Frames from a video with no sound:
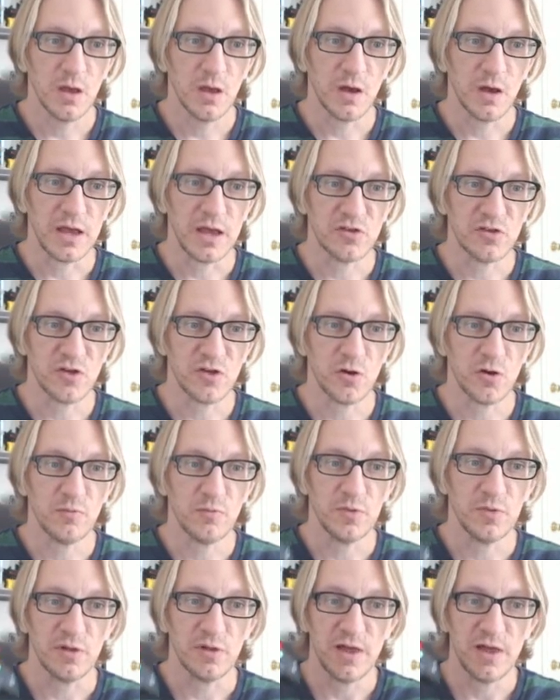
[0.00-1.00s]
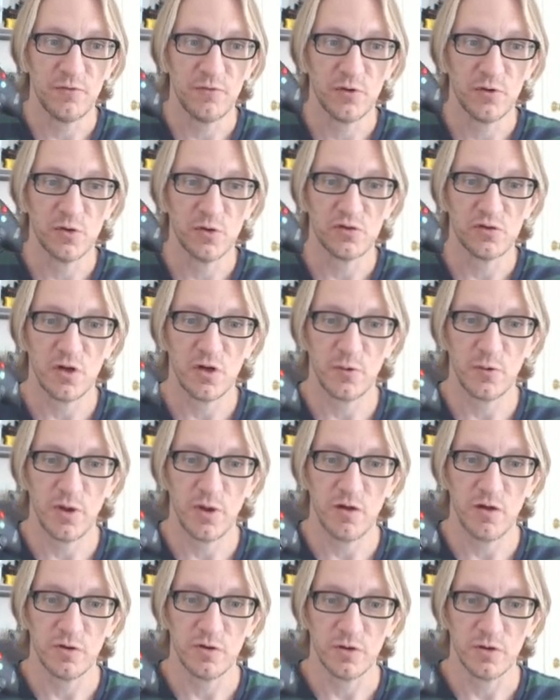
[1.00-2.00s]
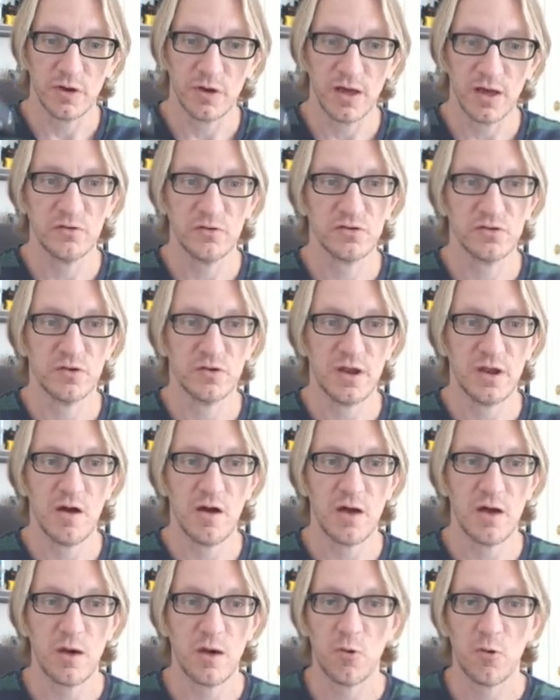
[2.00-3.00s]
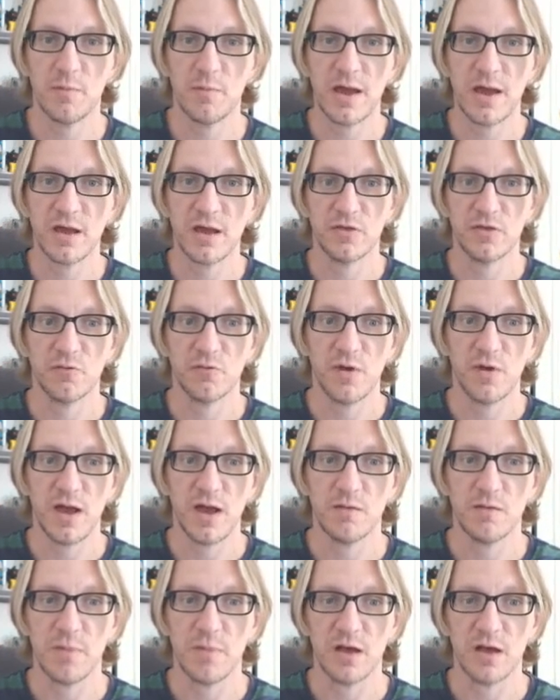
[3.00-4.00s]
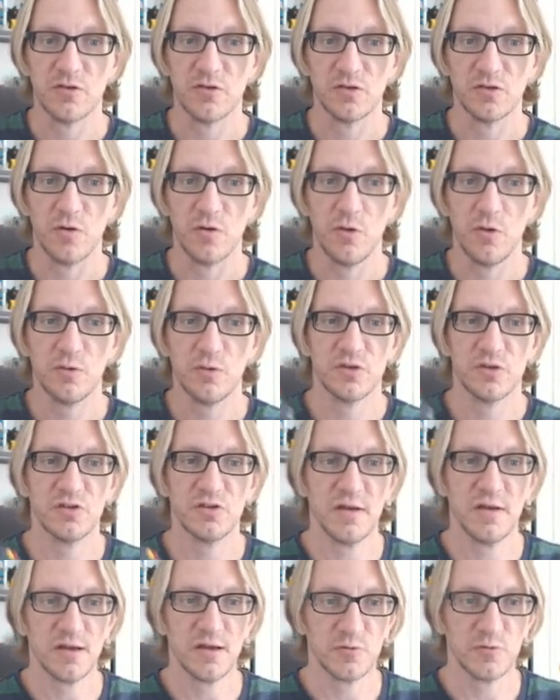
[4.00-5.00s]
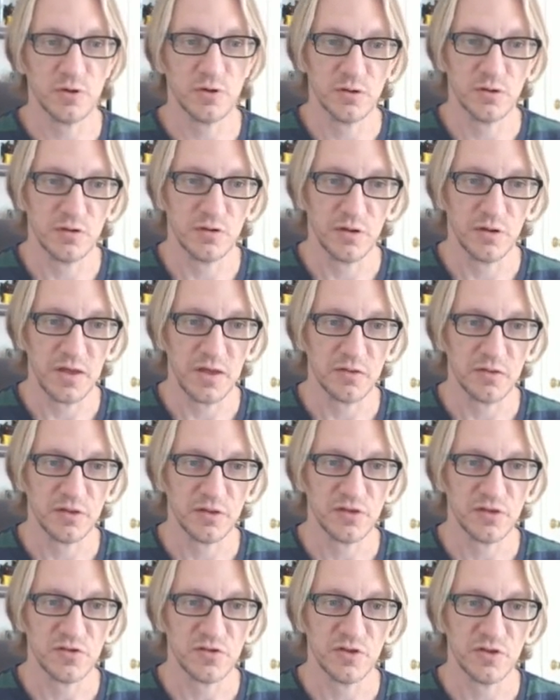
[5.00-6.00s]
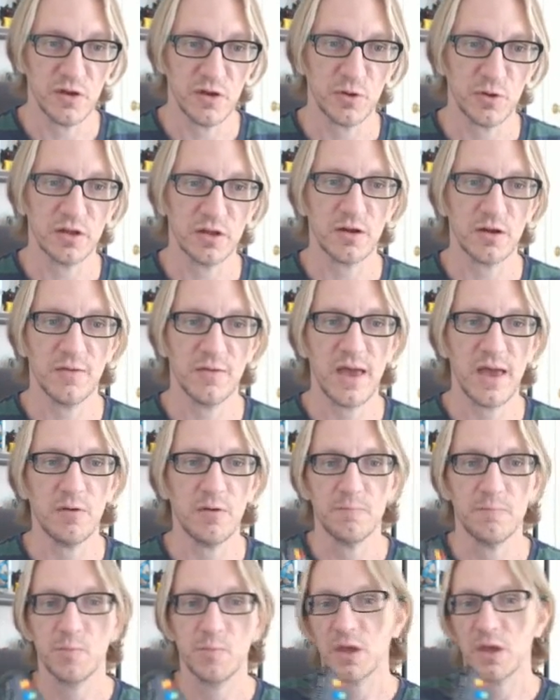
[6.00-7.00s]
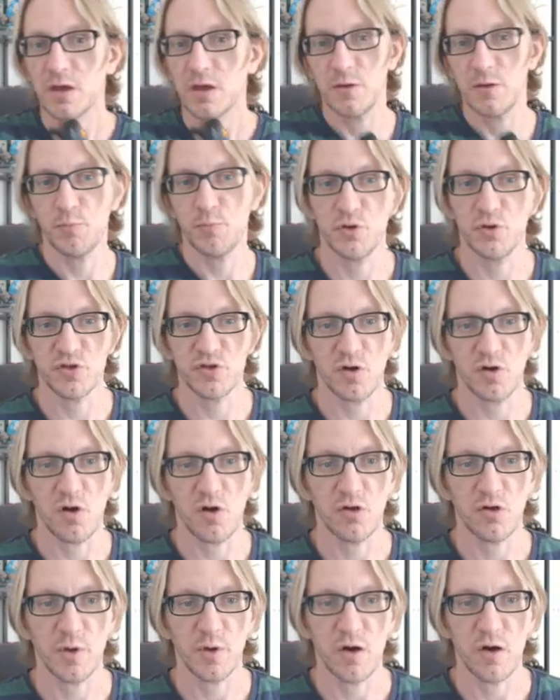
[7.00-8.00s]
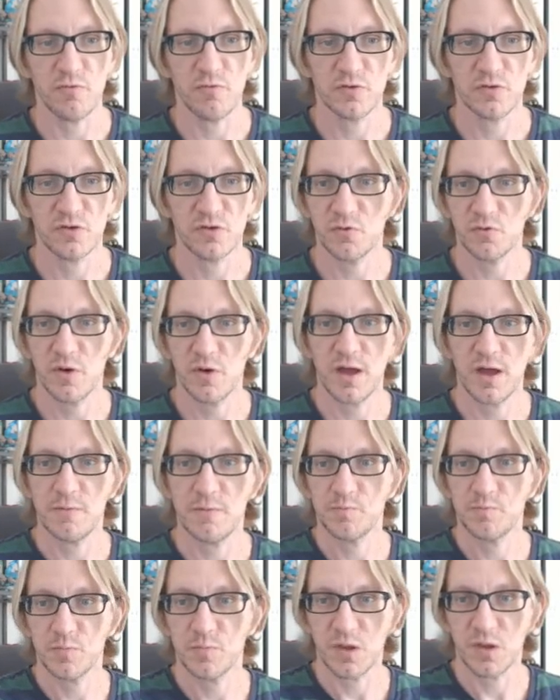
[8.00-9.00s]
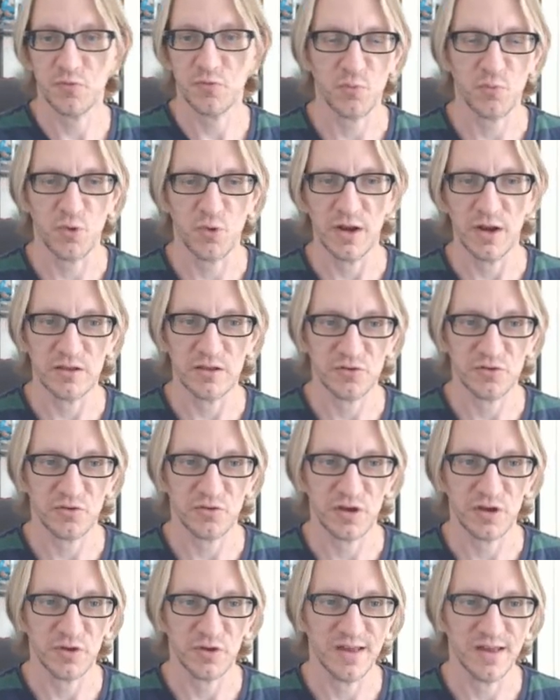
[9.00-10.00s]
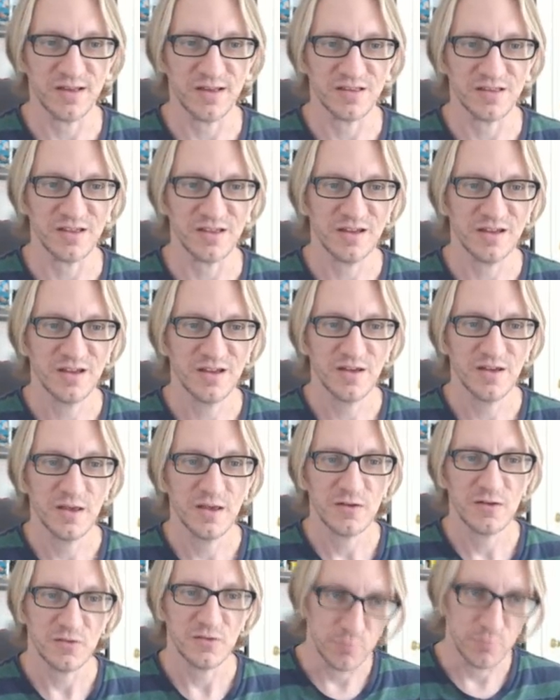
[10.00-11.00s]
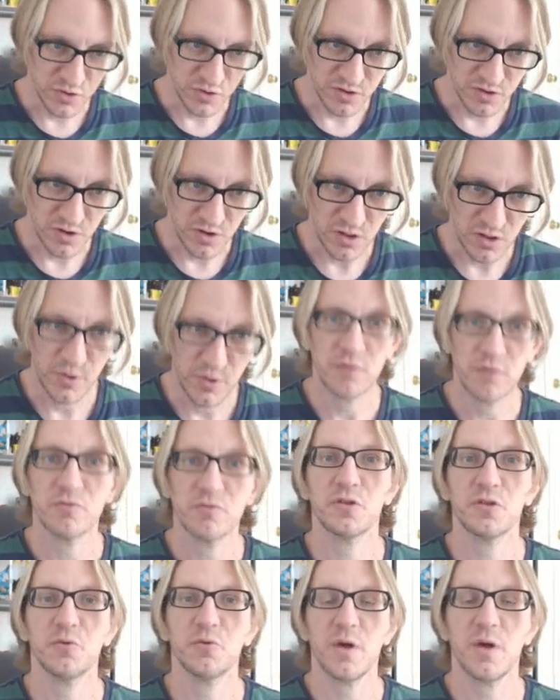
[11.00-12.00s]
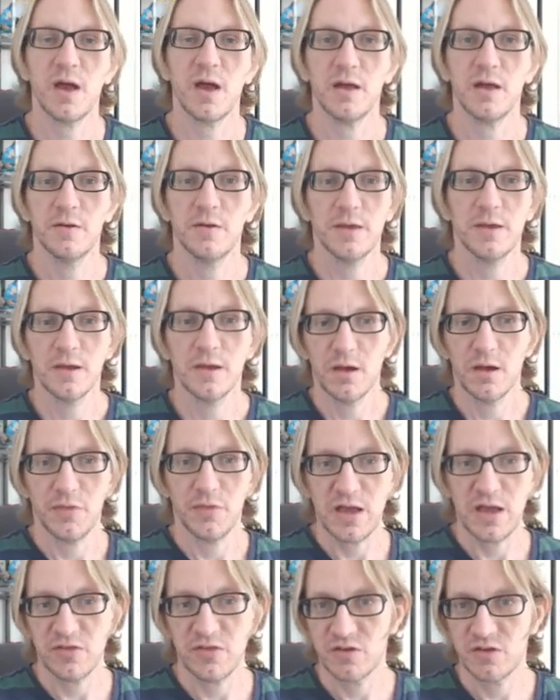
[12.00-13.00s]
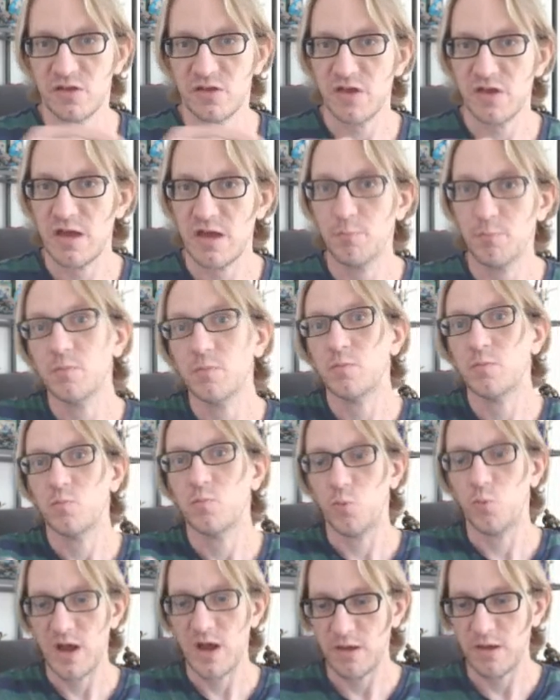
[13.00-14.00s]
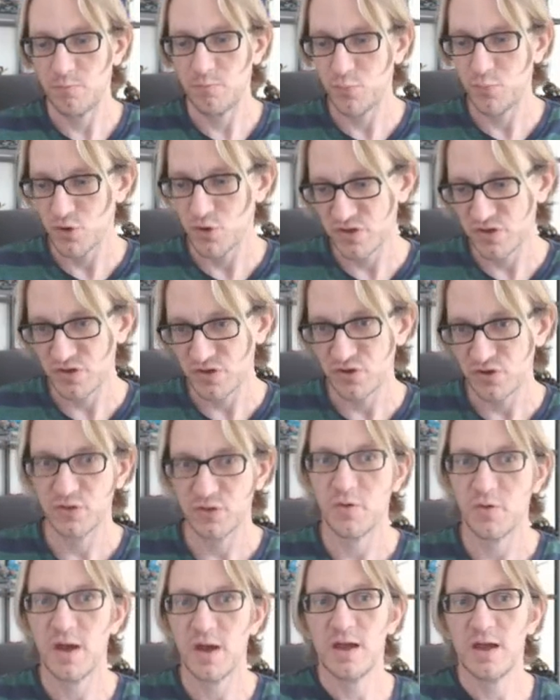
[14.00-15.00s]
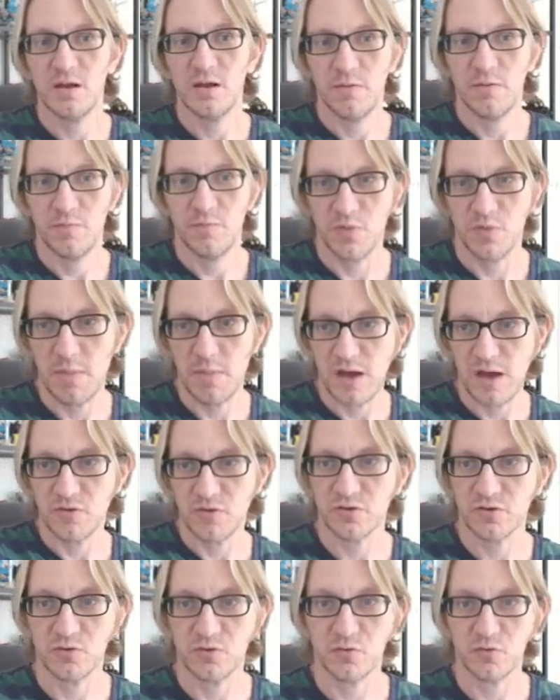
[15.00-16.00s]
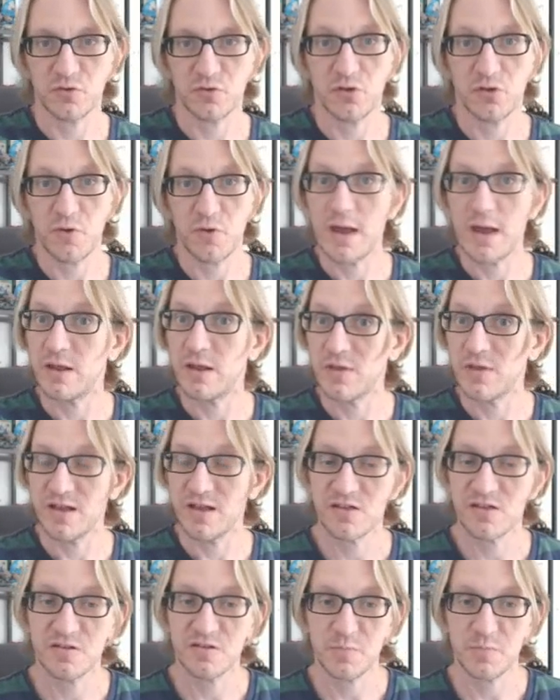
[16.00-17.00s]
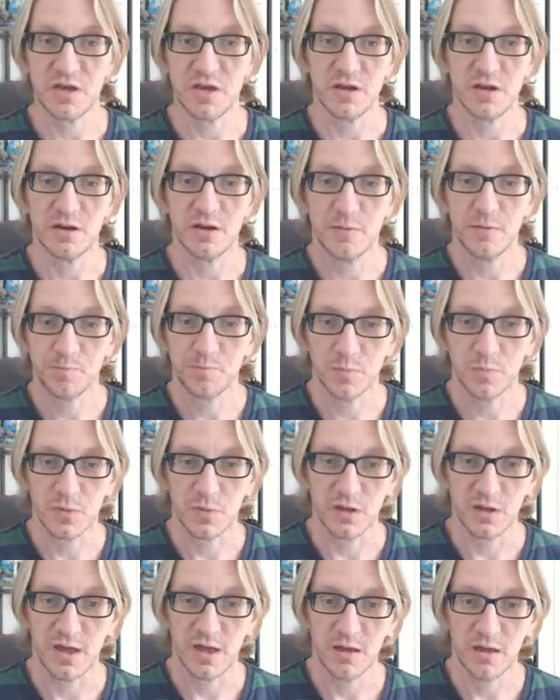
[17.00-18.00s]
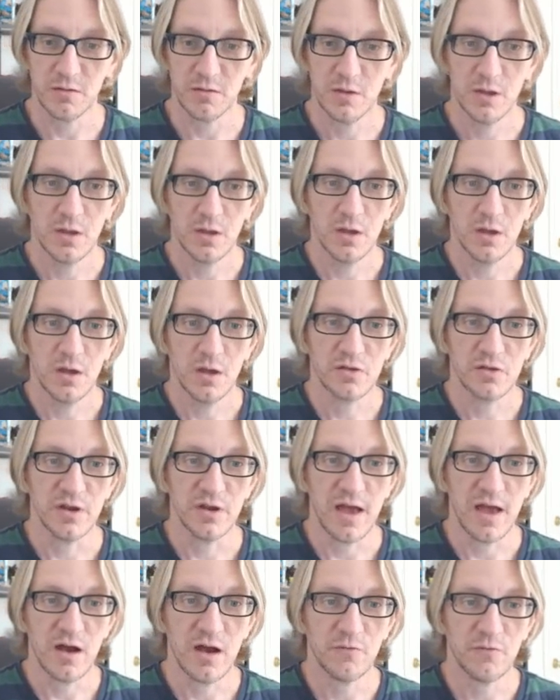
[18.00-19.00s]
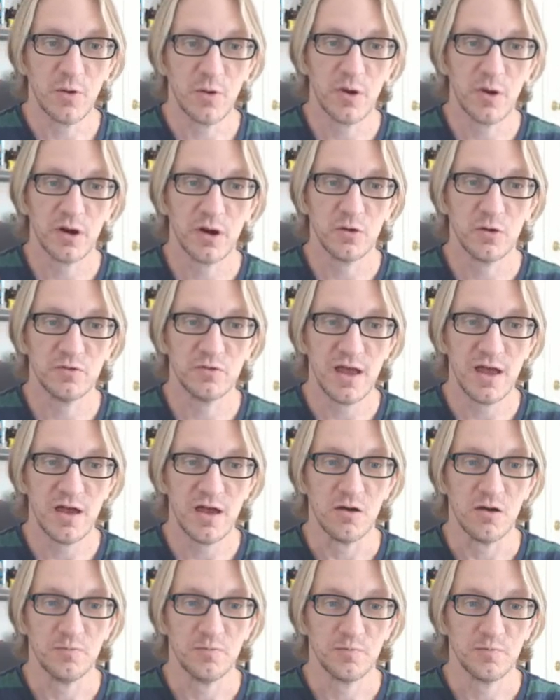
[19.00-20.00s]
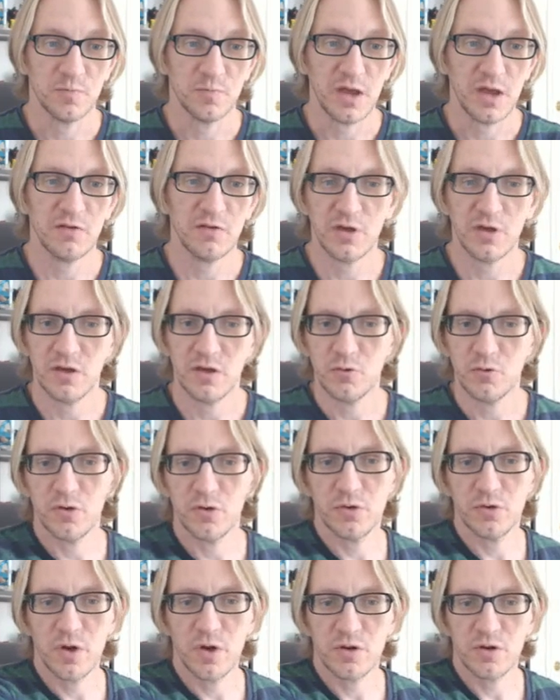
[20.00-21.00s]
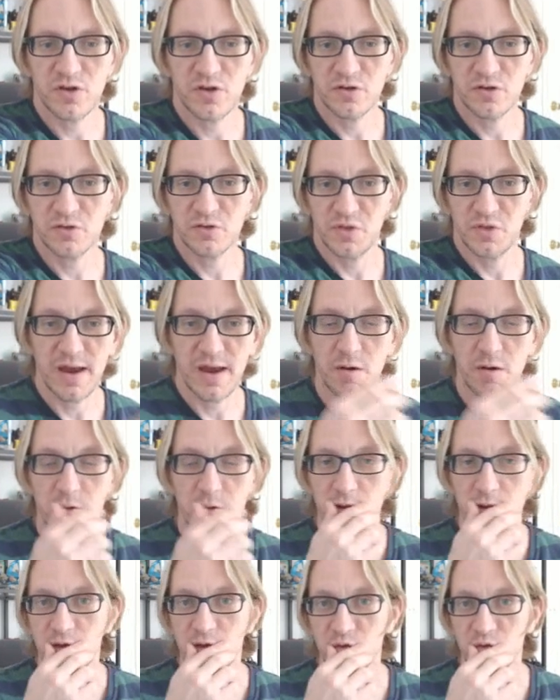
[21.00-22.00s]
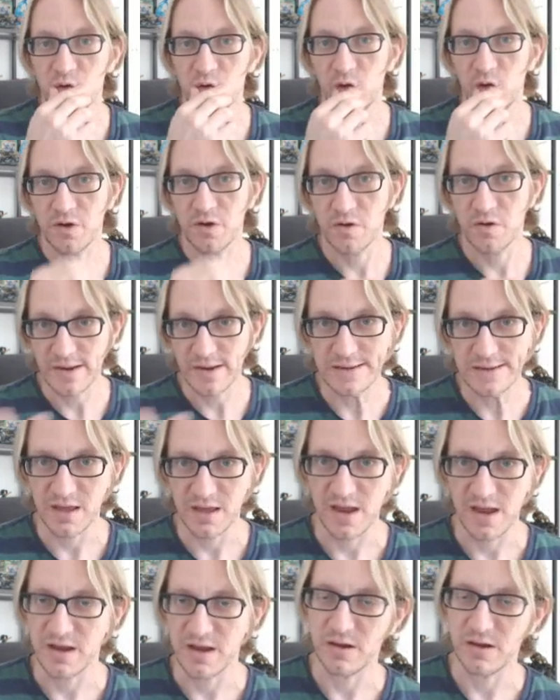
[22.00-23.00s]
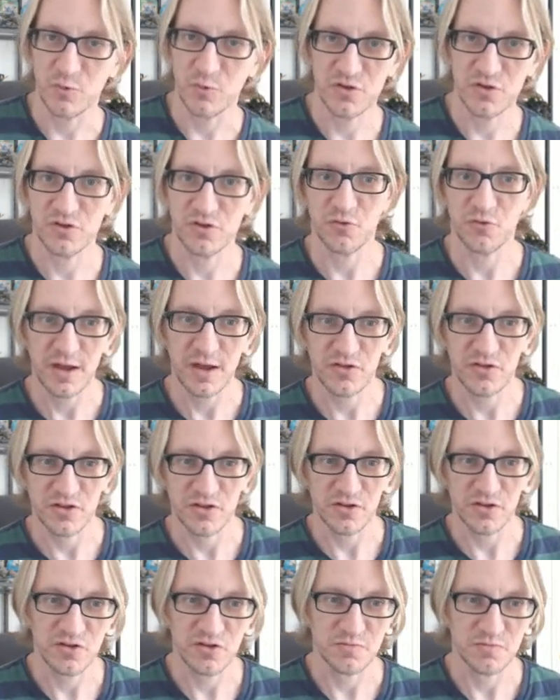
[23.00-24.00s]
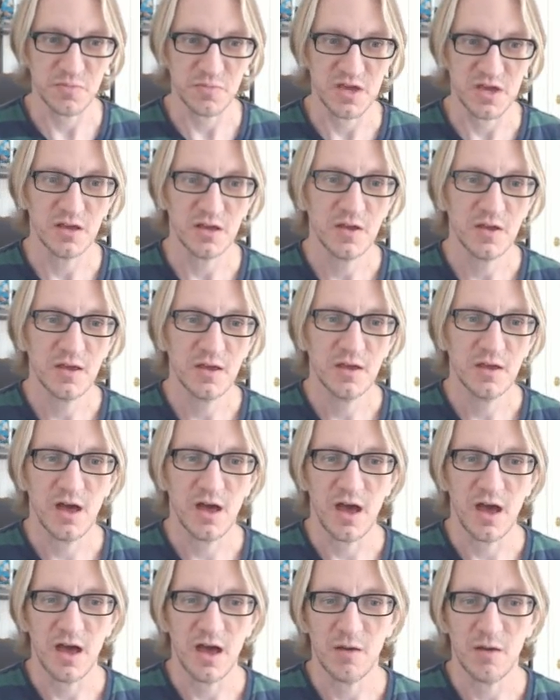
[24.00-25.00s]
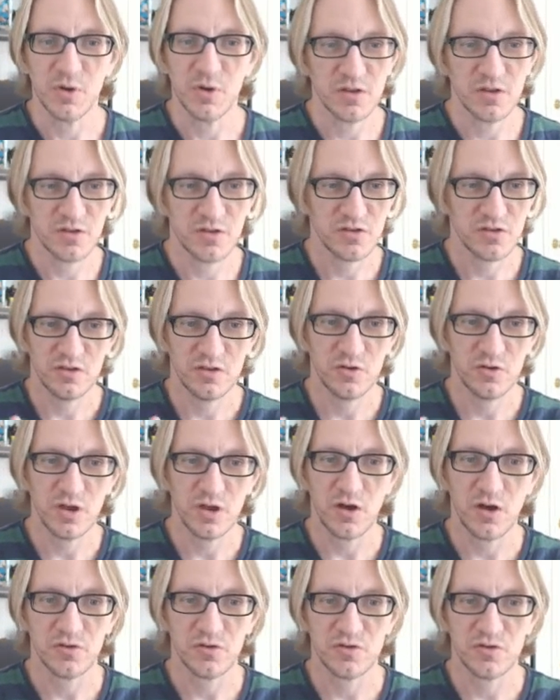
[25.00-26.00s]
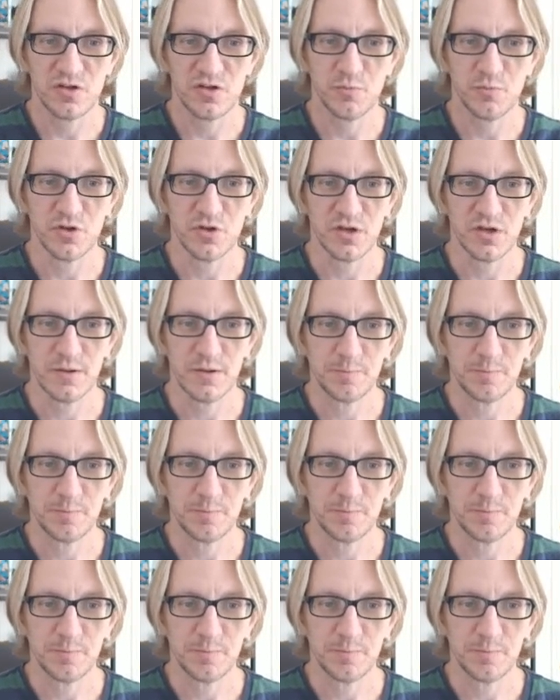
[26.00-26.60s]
Okay, so left goes all the way over. Okay, so now I want to make the right mouse go. Oh, it's this next one on down the list. So you double click on that one. You push it all the way over to the right. I'm pointing at the screen, you can't see that. So you push it all the way over to the right. That's going to say when I push this to the right, the mouse goes over to the right at that speed. Okay, so now if I want to go down, and you'll notice also the arrow keys are on there indicating which direction it should be. But you can also just push it.